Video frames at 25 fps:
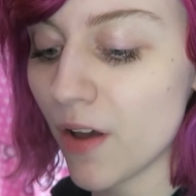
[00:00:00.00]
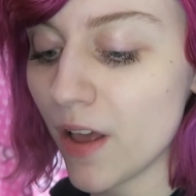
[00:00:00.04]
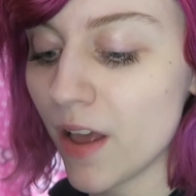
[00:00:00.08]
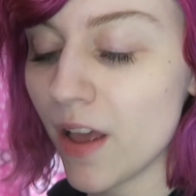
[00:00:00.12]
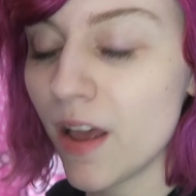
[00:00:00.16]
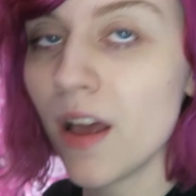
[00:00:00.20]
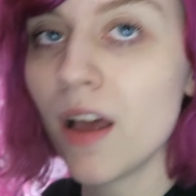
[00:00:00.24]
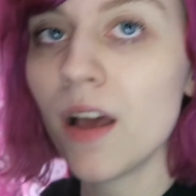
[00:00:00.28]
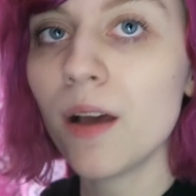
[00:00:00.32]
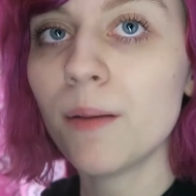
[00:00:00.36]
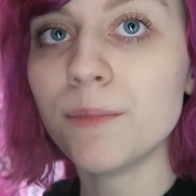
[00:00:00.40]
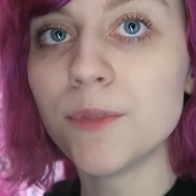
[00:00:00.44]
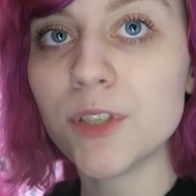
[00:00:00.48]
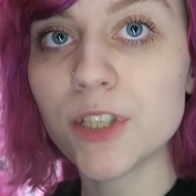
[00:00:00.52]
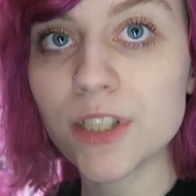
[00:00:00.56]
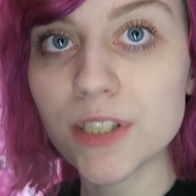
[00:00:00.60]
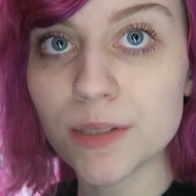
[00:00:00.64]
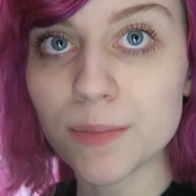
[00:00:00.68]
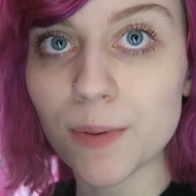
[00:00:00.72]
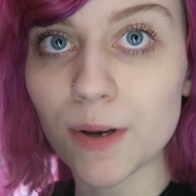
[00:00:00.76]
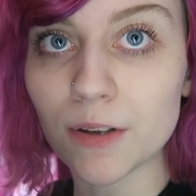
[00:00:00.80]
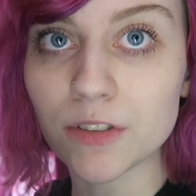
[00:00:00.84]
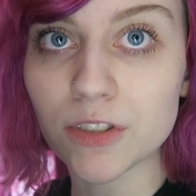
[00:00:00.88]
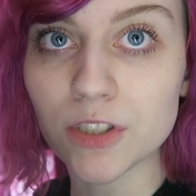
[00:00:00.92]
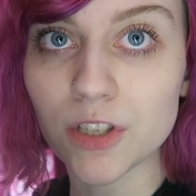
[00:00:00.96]
I'm
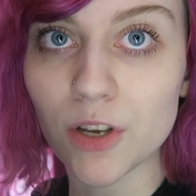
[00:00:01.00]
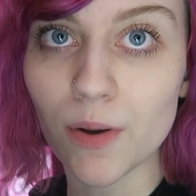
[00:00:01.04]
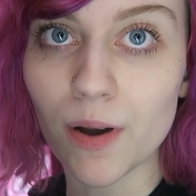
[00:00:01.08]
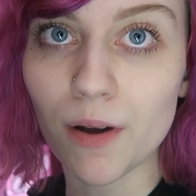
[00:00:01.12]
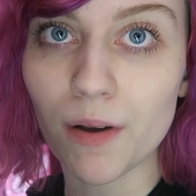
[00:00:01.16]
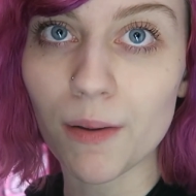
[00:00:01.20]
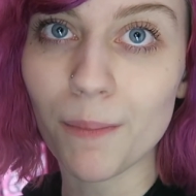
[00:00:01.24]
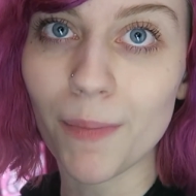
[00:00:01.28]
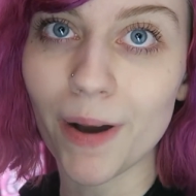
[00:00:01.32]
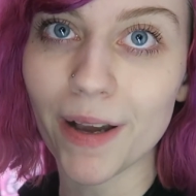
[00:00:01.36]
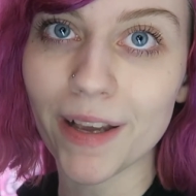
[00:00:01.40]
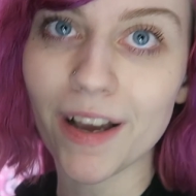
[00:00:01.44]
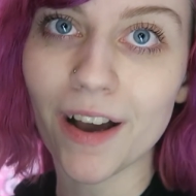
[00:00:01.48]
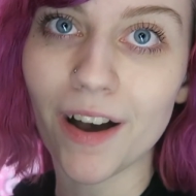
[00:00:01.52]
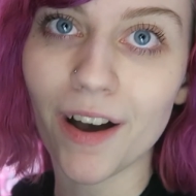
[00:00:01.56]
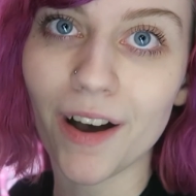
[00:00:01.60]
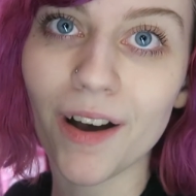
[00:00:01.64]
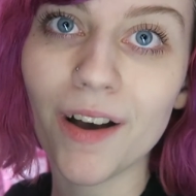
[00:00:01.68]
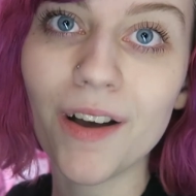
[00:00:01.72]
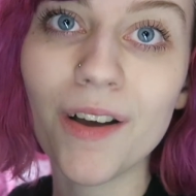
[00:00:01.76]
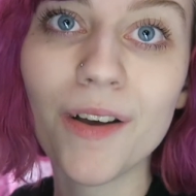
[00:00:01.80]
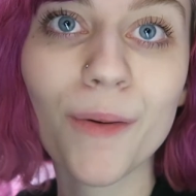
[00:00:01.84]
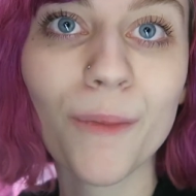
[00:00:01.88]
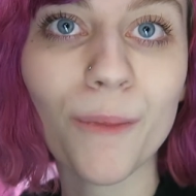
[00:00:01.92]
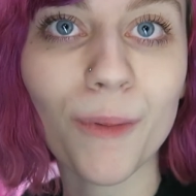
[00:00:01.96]
just about to go out in my
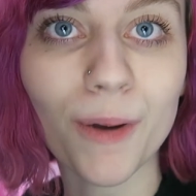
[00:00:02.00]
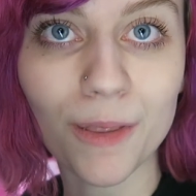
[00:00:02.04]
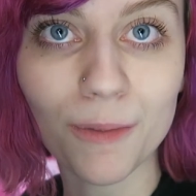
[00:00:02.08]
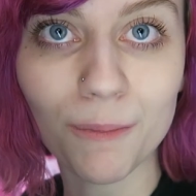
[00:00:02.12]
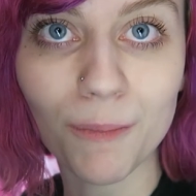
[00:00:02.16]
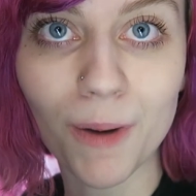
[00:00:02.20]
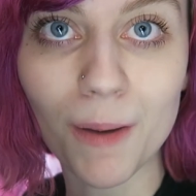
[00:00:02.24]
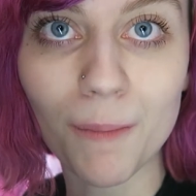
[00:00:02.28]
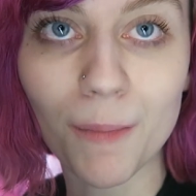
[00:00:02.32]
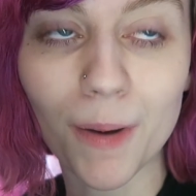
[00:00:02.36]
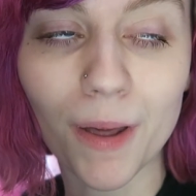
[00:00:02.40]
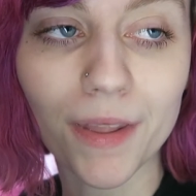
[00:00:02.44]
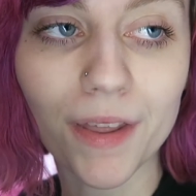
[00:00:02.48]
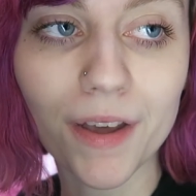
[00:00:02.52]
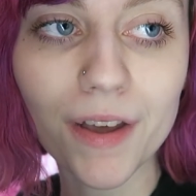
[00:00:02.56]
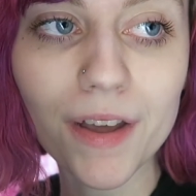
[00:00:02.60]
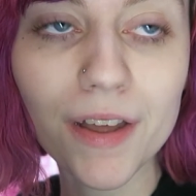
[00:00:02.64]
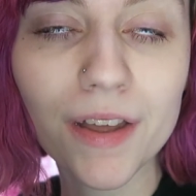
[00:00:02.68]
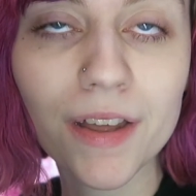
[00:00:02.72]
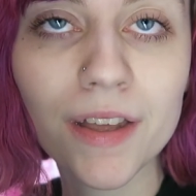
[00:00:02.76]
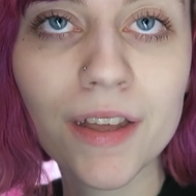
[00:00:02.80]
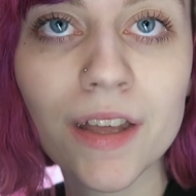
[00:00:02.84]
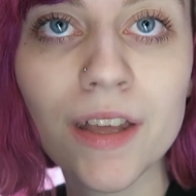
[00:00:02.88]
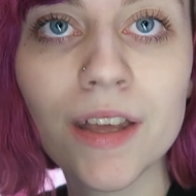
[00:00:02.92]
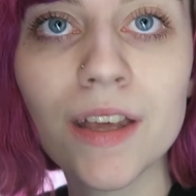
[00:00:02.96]
car with my mother.